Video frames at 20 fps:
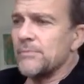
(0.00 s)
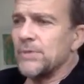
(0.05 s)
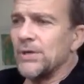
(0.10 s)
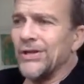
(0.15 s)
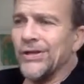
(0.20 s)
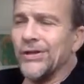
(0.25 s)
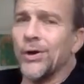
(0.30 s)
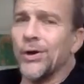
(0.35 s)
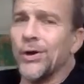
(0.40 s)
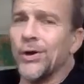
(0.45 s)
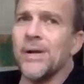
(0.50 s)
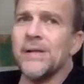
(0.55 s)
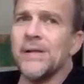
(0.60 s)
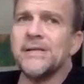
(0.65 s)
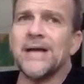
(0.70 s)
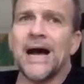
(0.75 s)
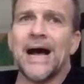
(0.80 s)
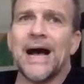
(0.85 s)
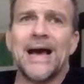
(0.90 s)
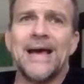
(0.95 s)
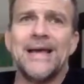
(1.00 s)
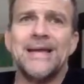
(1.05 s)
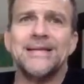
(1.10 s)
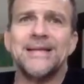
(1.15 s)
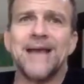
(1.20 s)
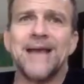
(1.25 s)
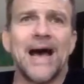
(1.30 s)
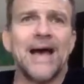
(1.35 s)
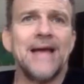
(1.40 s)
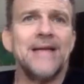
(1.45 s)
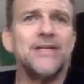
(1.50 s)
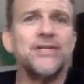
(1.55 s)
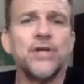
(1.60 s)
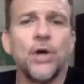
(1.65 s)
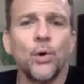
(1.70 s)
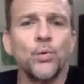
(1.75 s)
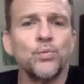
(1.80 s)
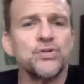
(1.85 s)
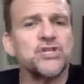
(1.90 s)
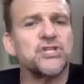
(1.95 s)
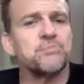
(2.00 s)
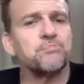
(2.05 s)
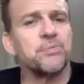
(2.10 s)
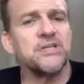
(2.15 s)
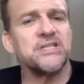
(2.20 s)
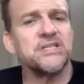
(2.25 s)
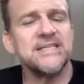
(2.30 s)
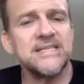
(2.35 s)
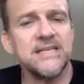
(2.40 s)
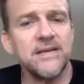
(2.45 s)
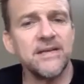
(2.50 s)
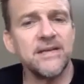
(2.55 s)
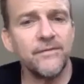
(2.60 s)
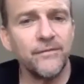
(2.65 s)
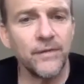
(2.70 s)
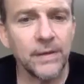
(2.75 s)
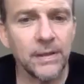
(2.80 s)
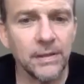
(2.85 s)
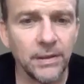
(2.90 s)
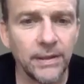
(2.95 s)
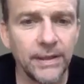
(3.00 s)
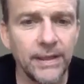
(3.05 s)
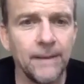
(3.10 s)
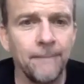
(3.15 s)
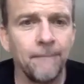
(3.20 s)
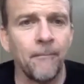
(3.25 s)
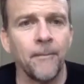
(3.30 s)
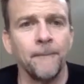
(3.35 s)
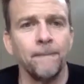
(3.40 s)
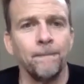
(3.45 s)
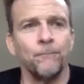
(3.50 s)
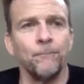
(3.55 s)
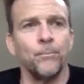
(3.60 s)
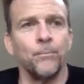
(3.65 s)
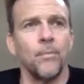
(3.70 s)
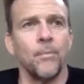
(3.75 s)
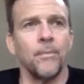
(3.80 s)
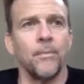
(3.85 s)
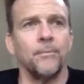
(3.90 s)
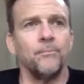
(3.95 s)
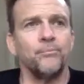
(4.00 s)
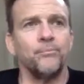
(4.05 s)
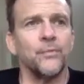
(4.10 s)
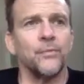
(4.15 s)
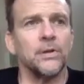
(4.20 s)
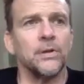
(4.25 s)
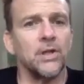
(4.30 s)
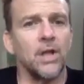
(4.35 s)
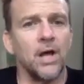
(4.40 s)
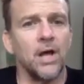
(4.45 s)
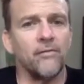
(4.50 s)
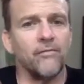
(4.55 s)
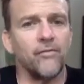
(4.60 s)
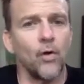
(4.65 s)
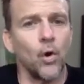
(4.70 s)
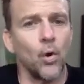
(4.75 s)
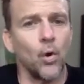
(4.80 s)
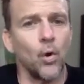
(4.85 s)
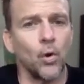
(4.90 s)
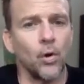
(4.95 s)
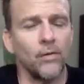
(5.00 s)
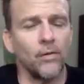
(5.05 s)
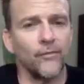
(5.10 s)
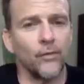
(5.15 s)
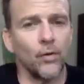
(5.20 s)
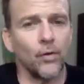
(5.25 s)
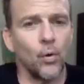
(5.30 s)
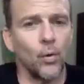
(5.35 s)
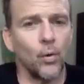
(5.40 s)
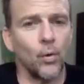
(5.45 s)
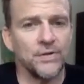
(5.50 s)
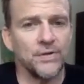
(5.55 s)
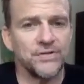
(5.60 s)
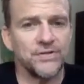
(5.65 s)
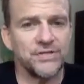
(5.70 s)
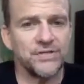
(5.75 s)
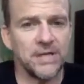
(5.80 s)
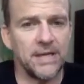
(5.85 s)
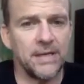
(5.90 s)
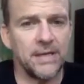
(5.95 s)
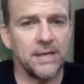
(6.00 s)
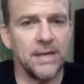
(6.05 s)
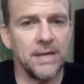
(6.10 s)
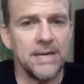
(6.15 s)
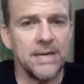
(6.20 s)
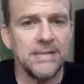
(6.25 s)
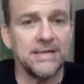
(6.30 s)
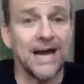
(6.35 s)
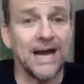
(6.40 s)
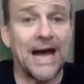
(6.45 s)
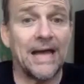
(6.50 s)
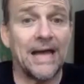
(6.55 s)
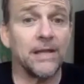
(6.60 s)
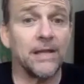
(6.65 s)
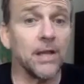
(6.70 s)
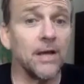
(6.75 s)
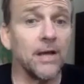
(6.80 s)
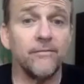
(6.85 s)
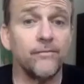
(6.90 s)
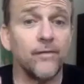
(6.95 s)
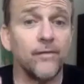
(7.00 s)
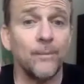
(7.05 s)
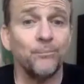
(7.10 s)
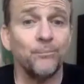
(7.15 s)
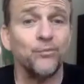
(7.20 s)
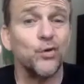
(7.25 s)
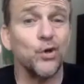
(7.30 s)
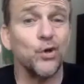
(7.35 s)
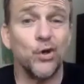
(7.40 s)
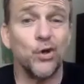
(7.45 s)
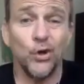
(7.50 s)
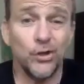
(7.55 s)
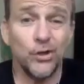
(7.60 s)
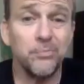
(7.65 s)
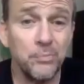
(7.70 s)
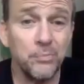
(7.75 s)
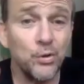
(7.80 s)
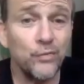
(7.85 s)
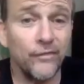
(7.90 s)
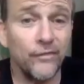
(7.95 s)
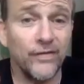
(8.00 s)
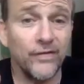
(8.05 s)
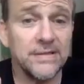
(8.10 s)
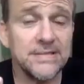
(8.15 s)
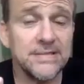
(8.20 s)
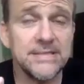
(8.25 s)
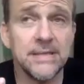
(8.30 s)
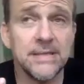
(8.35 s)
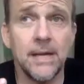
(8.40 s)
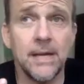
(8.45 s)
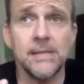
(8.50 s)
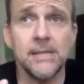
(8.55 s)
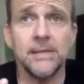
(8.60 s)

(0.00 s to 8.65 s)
You know, I I don't specifically love horror for horror's sake. I love good movies.